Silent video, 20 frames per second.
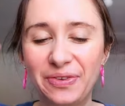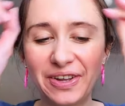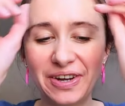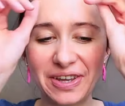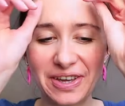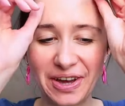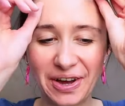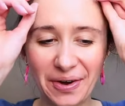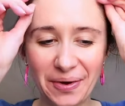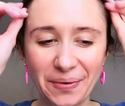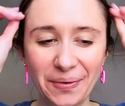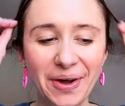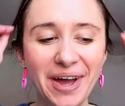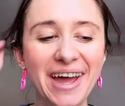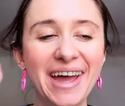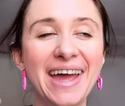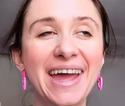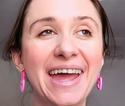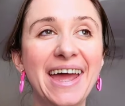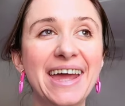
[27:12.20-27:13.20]
video
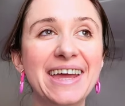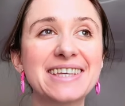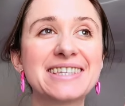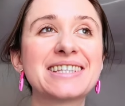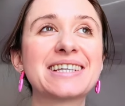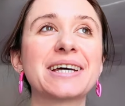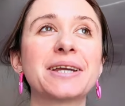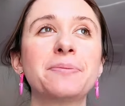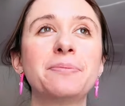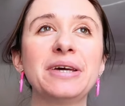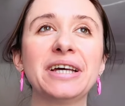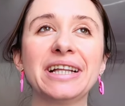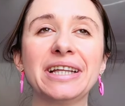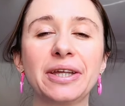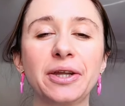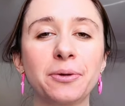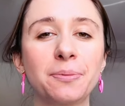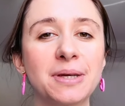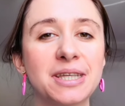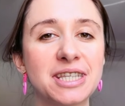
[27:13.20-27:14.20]
is gonna be a
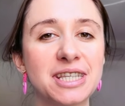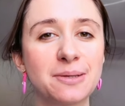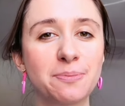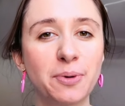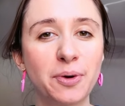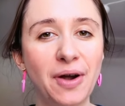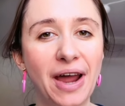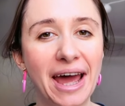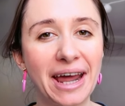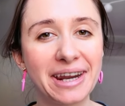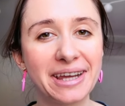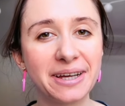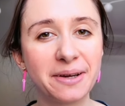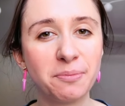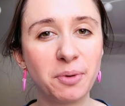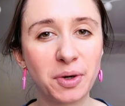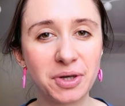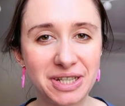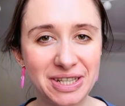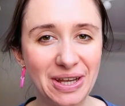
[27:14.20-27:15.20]
little bit
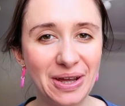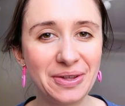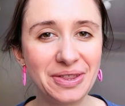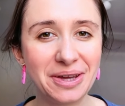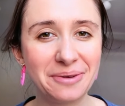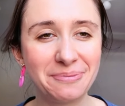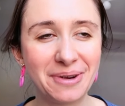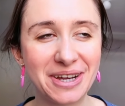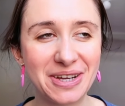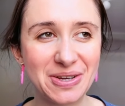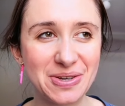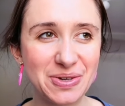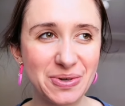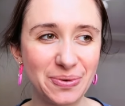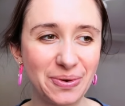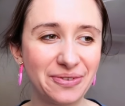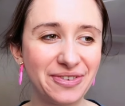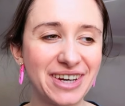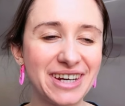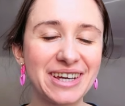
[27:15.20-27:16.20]
sporadic, more so than my
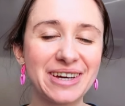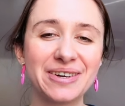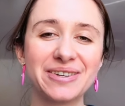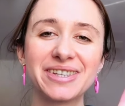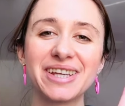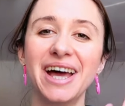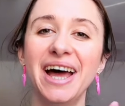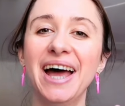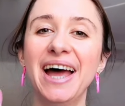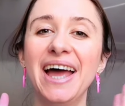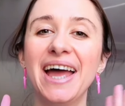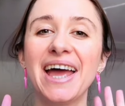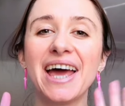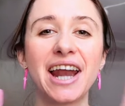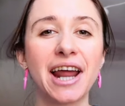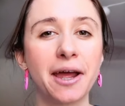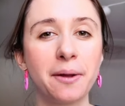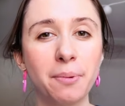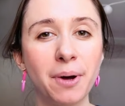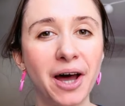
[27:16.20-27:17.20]
usual videos,
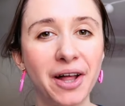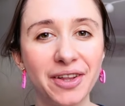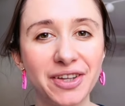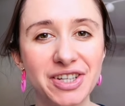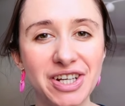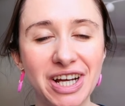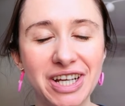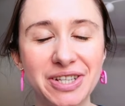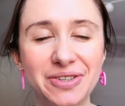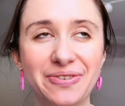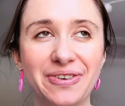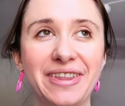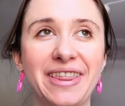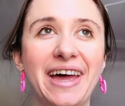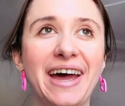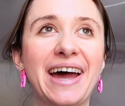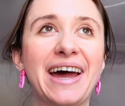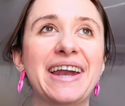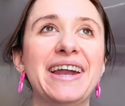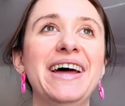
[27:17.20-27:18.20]
and I apologize for
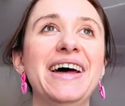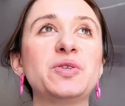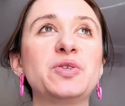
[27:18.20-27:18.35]
that.